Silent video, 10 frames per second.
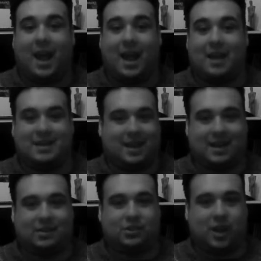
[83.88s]
and
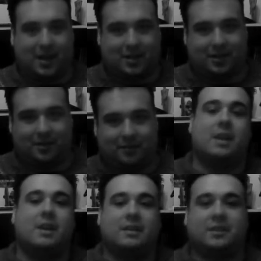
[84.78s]
as Jackson.
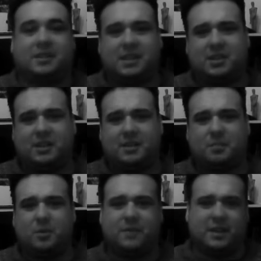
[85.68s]
So essentially
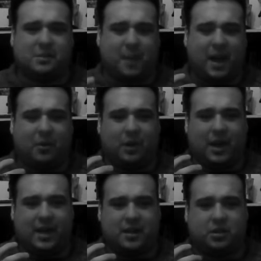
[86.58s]
this movie is about
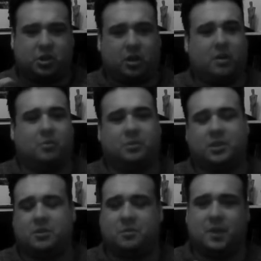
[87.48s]
a child
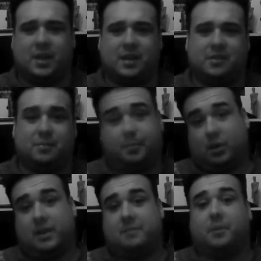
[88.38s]
who is
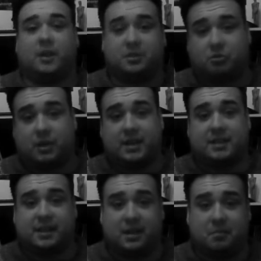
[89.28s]
bullied by his
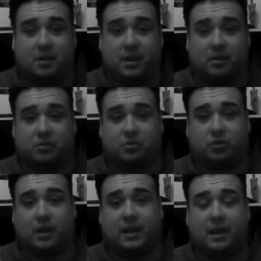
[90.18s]
cricket team in
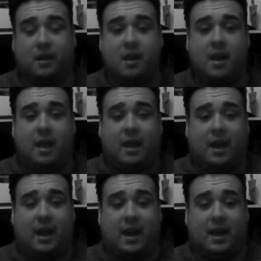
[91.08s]
Australia
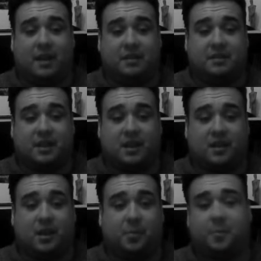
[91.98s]
and
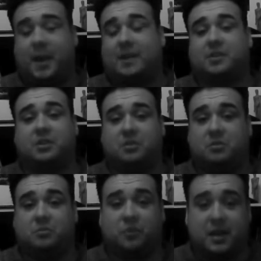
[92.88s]
comes back
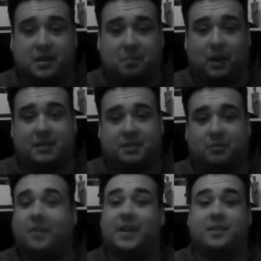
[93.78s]
to wreak bloody
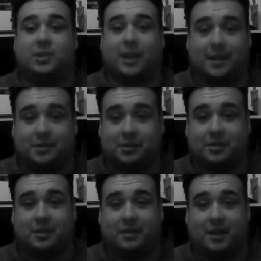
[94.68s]
revenge
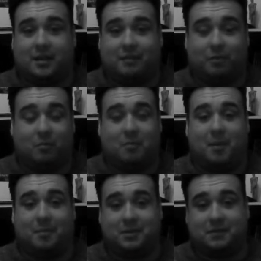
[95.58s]
against the former
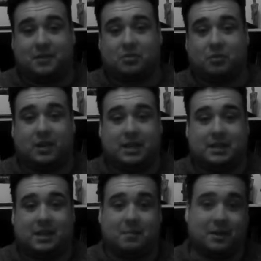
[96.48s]
members of his cricket
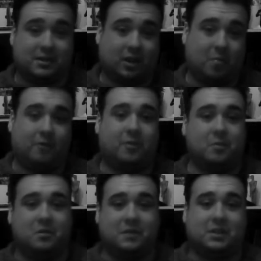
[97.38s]
team. At the time of the
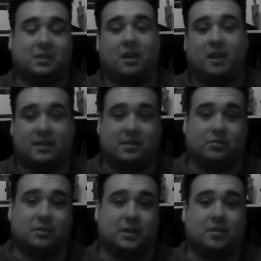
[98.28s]
movie starting, he's
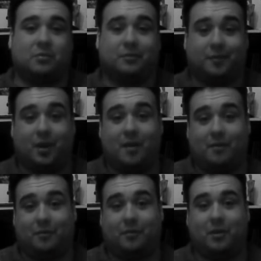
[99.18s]
already killed
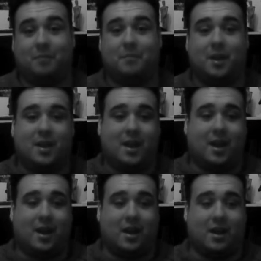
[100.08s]
five of them.
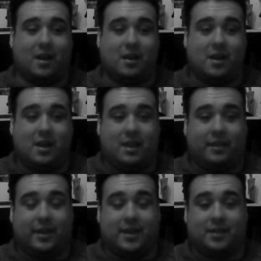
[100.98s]

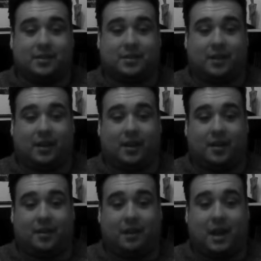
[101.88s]
There's
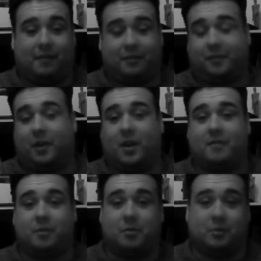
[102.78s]
another
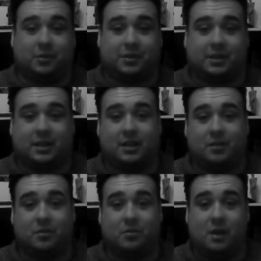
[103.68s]
five who he wants to
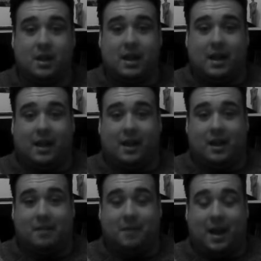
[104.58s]
kill.
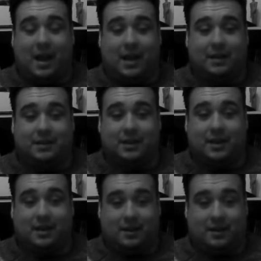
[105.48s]

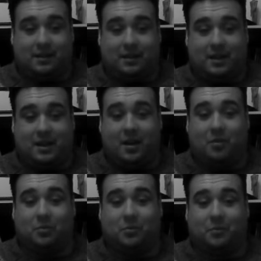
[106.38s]
The
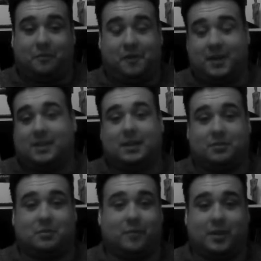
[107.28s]
whole thing is
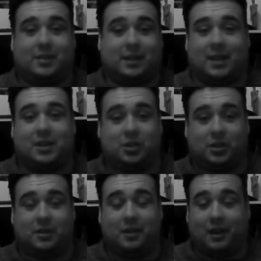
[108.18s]
under
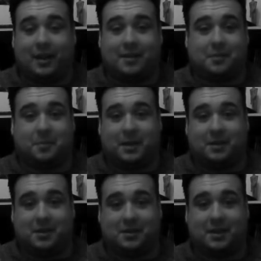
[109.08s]
investigation and the link has
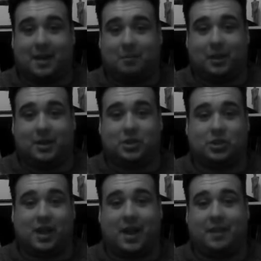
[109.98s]
been
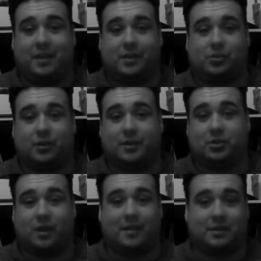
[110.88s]
established and they're trying to
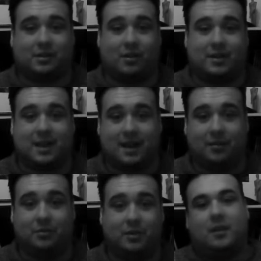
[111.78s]
track this guy
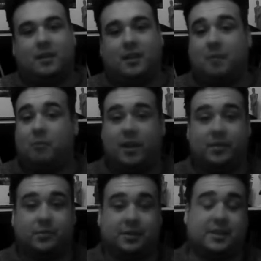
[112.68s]
down. Kim
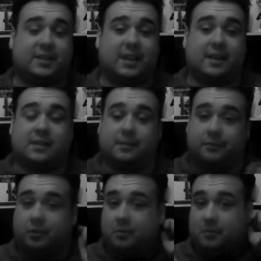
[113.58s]
Reynolds, a detective
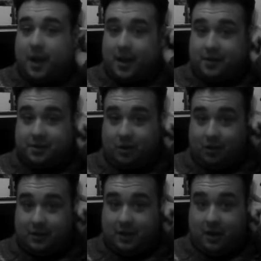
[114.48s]
from
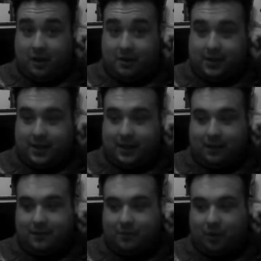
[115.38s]
Scotland Yard in
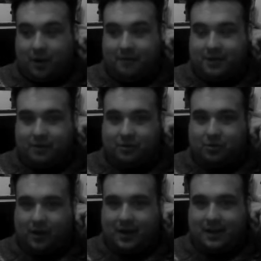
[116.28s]
England, arrives in
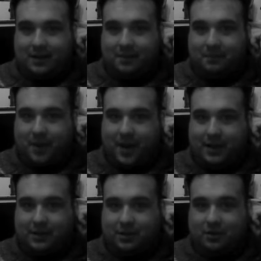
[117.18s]
Australia
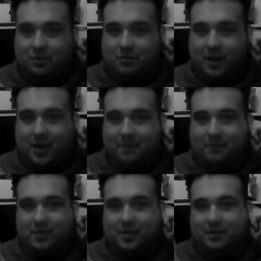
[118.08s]

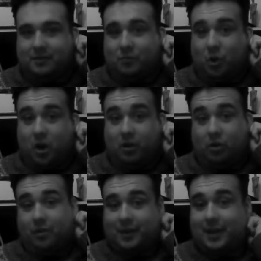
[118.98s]
to work
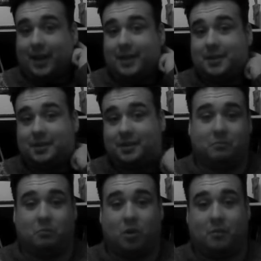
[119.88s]
on the
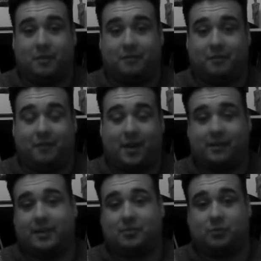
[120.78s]
case, what with the fact
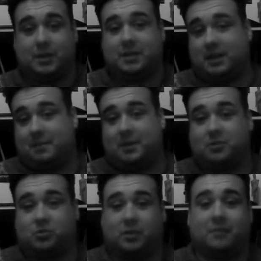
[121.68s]
that there's recently been a
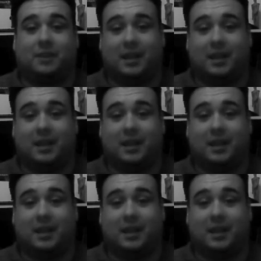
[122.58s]
string of